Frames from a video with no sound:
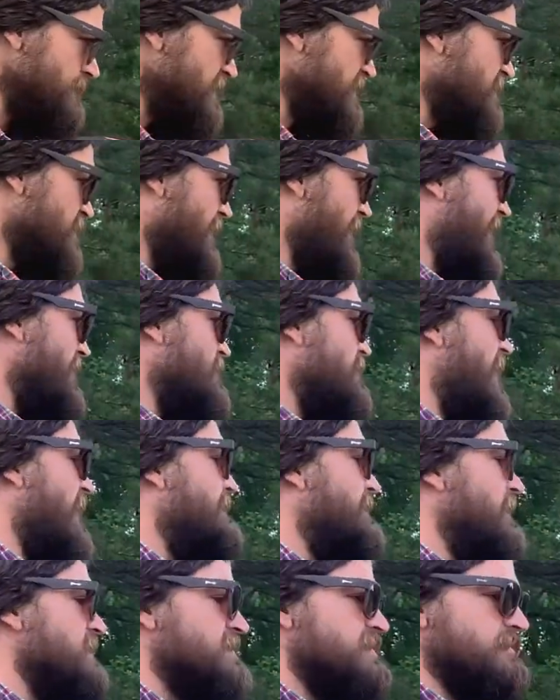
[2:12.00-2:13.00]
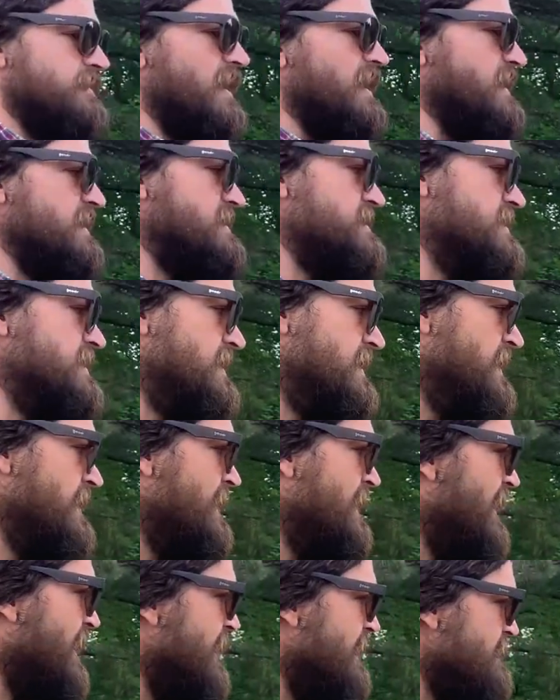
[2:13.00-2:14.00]
So how compost works
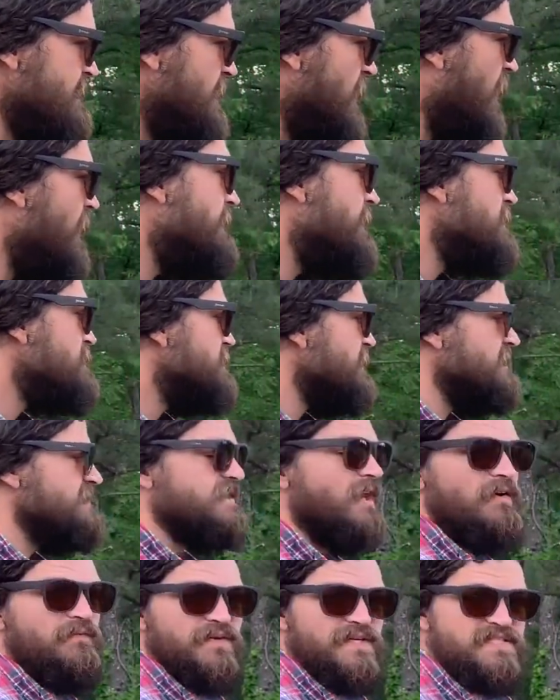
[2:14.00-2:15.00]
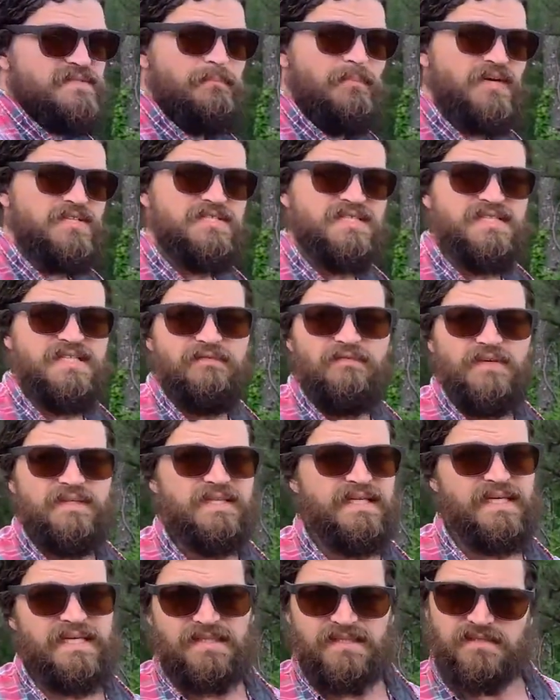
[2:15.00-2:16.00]
is compost starts off as a bunch of different
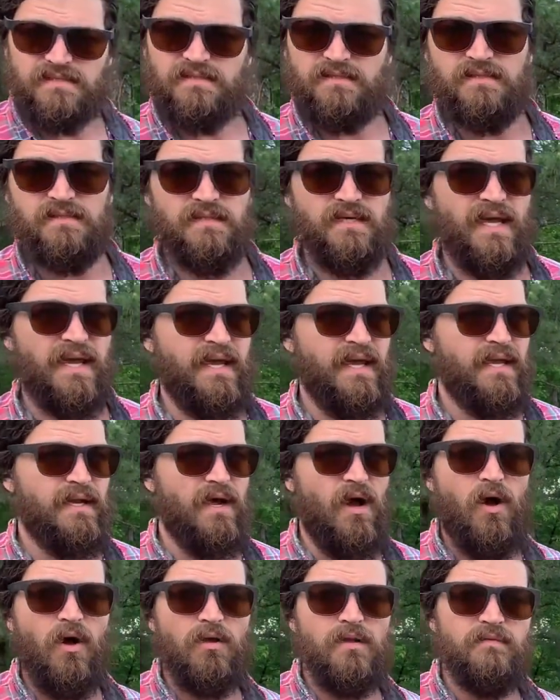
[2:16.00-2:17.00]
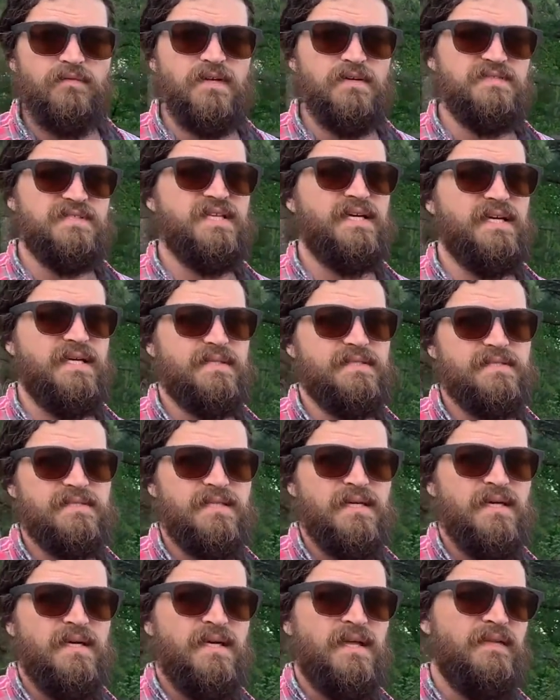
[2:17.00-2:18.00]
things, and all of those things
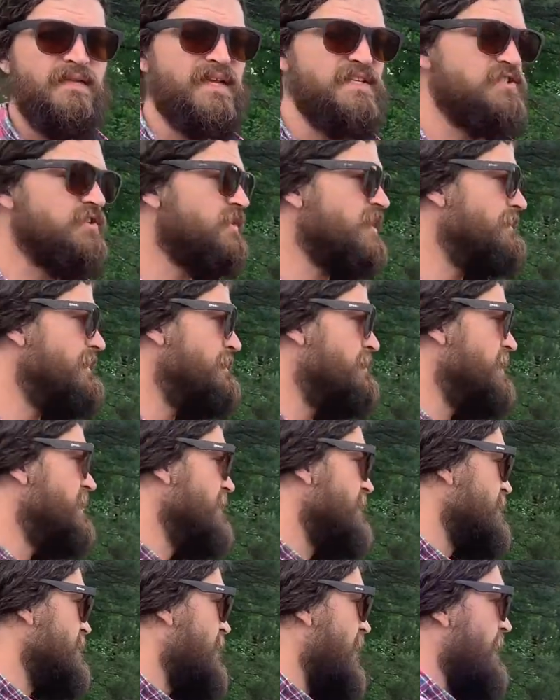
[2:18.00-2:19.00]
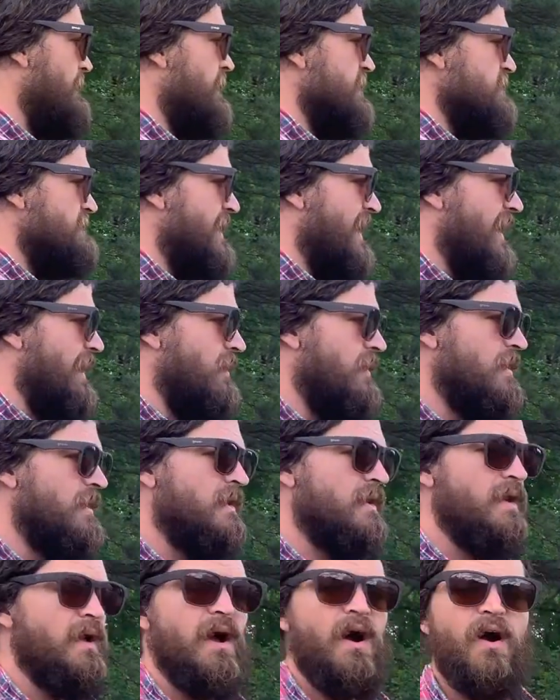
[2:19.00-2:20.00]
that you're going to be putting in the compost pile
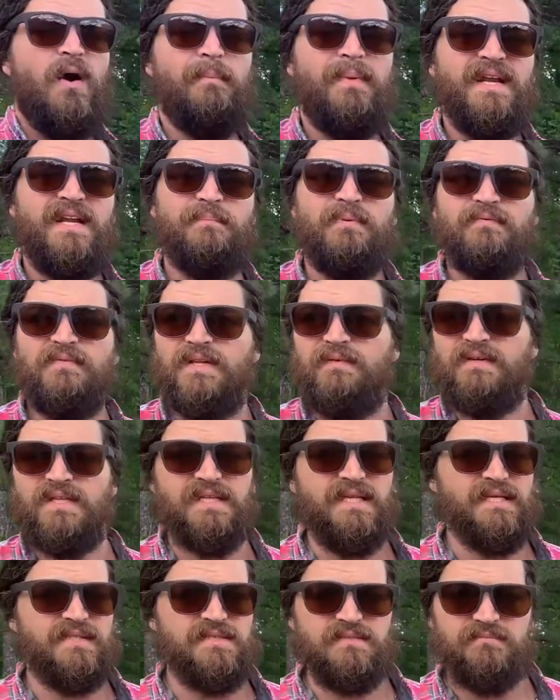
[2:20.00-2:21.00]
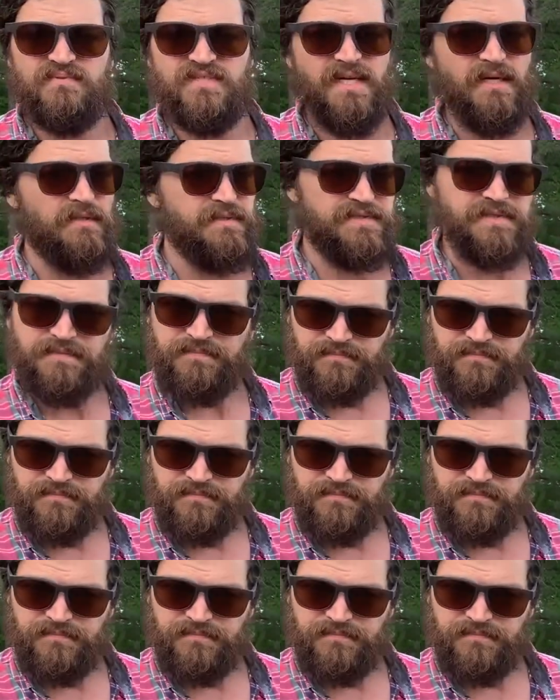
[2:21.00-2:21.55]
are made up of living things, cells.